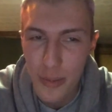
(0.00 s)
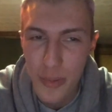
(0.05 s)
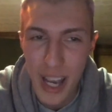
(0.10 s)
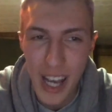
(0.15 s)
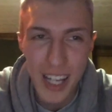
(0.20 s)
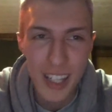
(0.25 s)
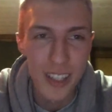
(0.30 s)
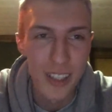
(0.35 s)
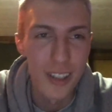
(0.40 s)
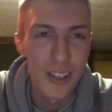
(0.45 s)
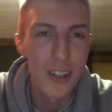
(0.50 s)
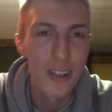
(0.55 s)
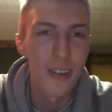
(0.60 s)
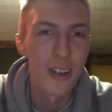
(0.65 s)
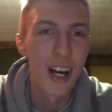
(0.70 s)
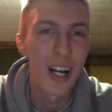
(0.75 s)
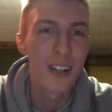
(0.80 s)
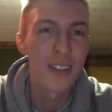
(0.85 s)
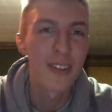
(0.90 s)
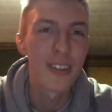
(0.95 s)
matter? No,
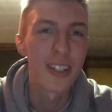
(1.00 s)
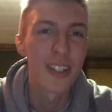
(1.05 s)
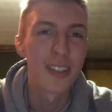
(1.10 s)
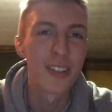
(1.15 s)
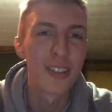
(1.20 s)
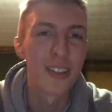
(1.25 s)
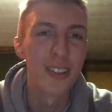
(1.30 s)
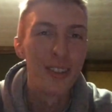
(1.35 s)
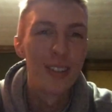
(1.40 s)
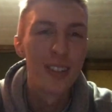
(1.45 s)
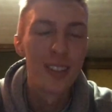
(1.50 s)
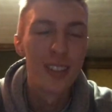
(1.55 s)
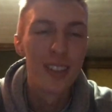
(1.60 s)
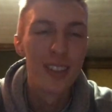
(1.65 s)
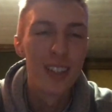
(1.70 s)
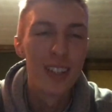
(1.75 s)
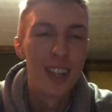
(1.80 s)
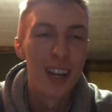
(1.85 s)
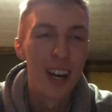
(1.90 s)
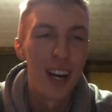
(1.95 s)
I don't think so.
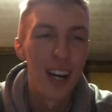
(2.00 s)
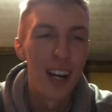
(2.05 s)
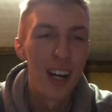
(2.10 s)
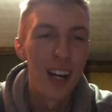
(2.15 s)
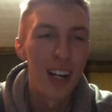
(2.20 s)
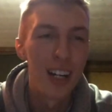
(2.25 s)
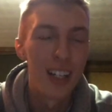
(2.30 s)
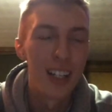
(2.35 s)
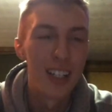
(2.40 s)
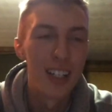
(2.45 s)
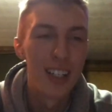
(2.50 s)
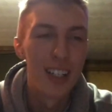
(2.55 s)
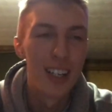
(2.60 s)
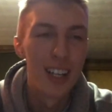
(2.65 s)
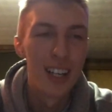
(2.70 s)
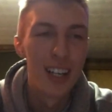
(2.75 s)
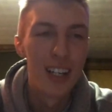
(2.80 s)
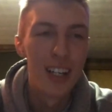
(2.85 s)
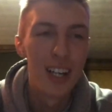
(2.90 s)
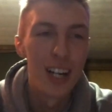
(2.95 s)
As
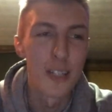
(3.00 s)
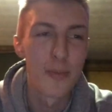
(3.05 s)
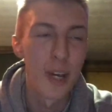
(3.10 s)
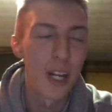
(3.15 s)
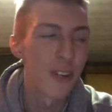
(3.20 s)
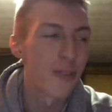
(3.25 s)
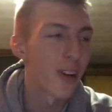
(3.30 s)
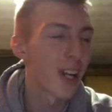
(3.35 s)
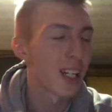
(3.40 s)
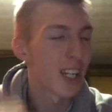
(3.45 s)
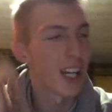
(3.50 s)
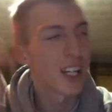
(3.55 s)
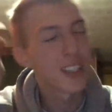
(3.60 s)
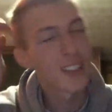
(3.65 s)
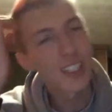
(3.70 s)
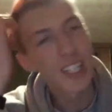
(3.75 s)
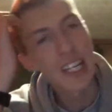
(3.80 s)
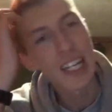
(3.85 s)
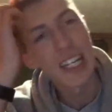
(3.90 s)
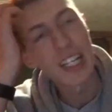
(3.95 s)
a matter of fact, I'd
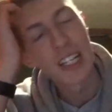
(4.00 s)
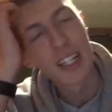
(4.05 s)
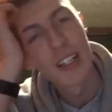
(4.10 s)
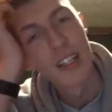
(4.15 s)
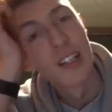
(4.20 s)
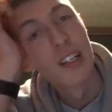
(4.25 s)
say